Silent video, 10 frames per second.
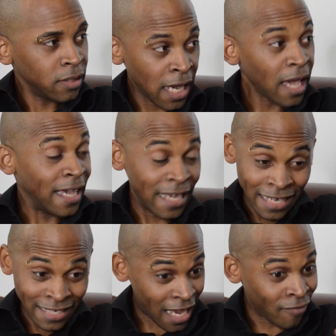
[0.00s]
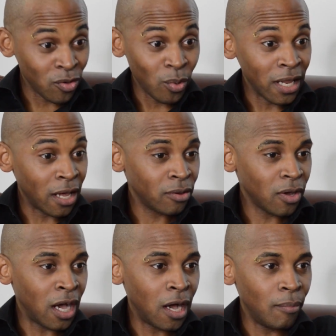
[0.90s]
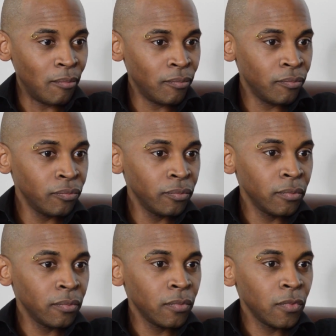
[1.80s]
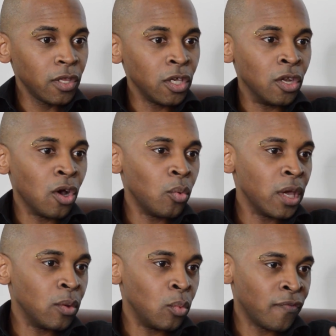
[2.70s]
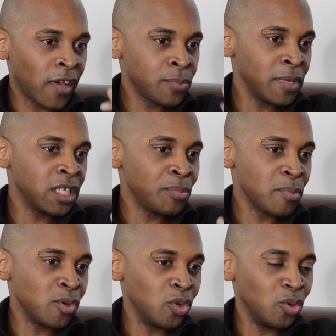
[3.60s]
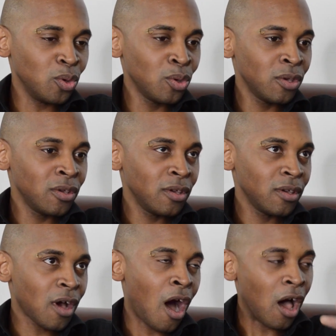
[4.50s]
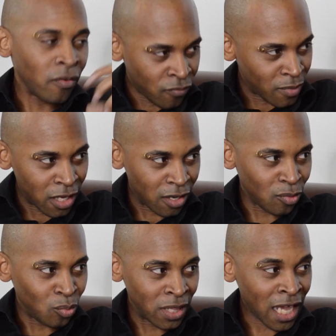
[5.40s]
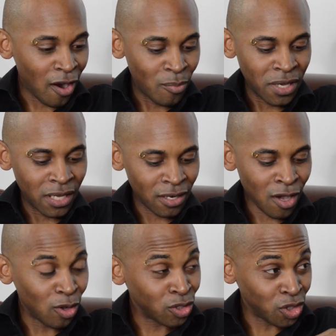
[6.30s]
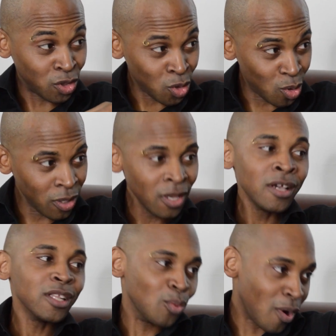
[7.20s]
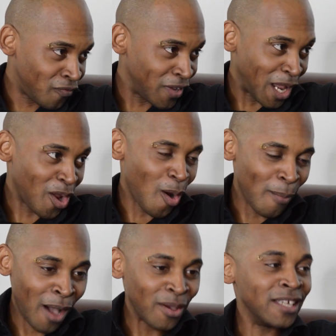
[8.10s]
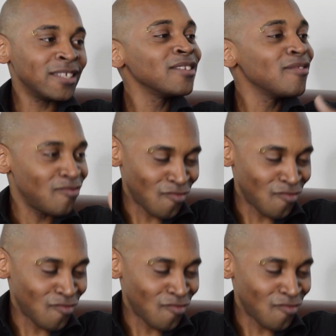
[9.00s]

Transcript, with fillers: Yeah, it, it's everywhere now. Um, you know, if I speak to people who are unfamiliar with Caribbean culture at all, the one thing they know about is reggae,